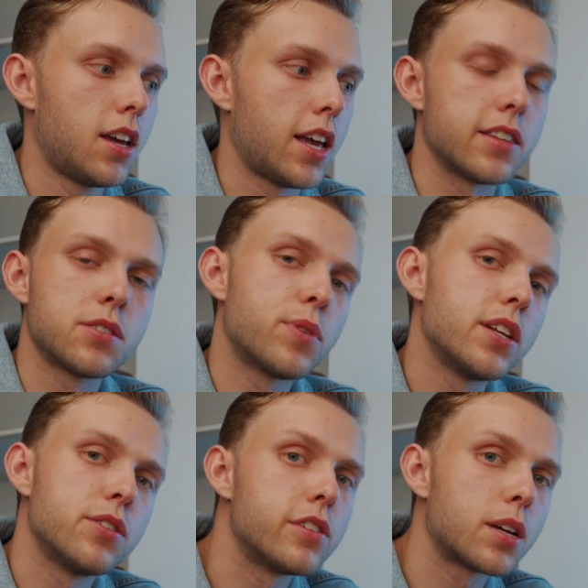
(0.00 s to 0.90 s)
And this is what I
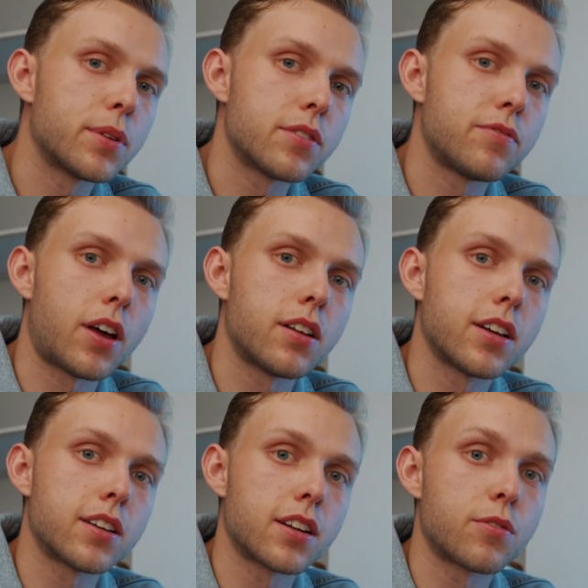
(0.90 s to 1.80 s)
don't like about the Final
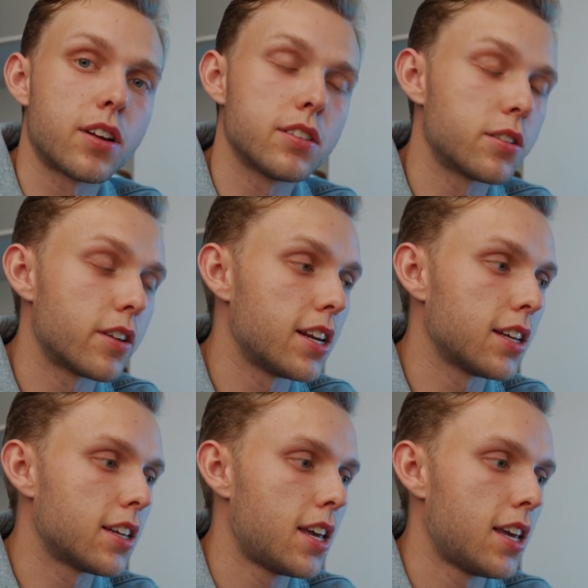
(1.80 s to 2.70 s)
Cut color
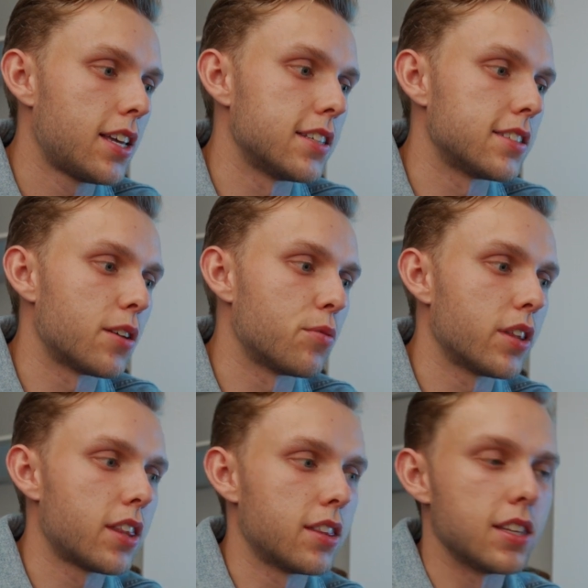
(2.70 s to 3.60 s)
grading, is that
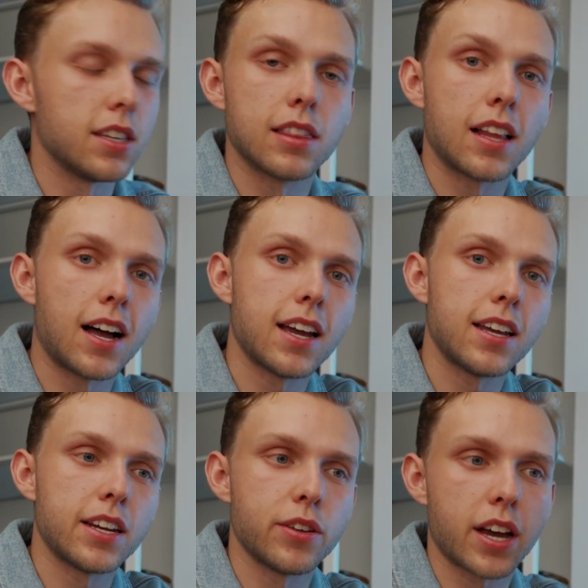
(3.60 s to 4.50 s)
with the line
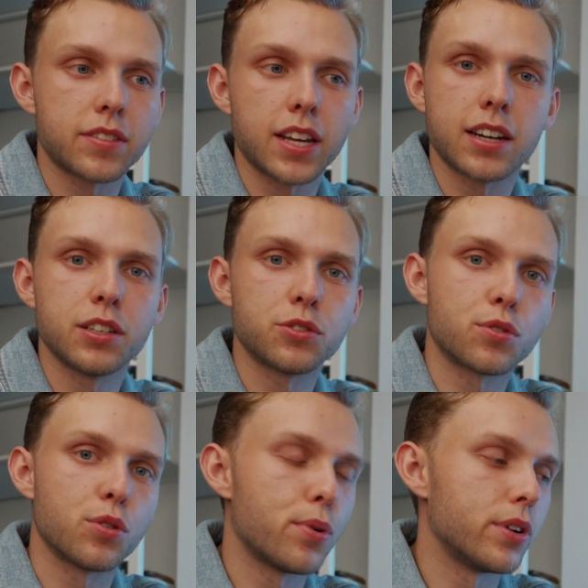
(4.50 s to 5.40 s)
and you have to add
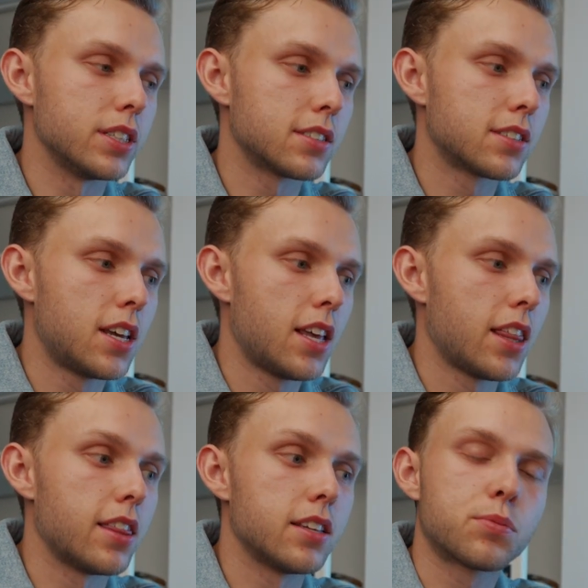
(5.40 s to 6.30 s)
control points,
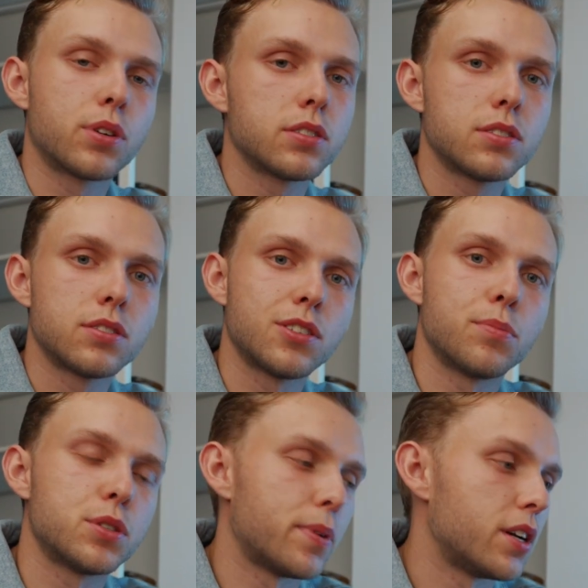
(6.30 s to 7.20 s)
this works so
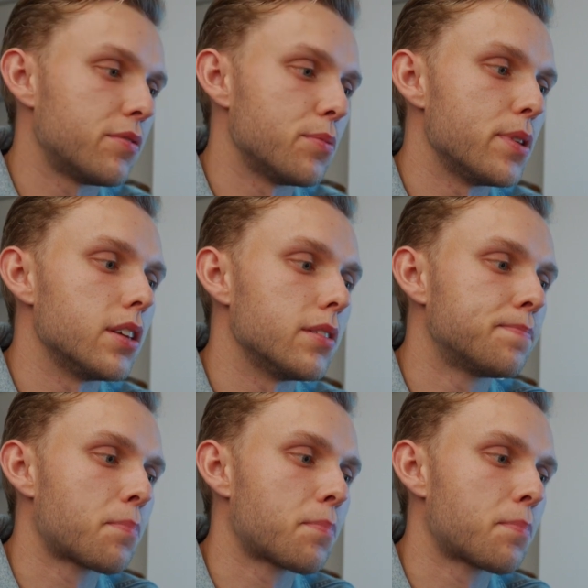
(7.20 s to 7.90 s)
much better for me.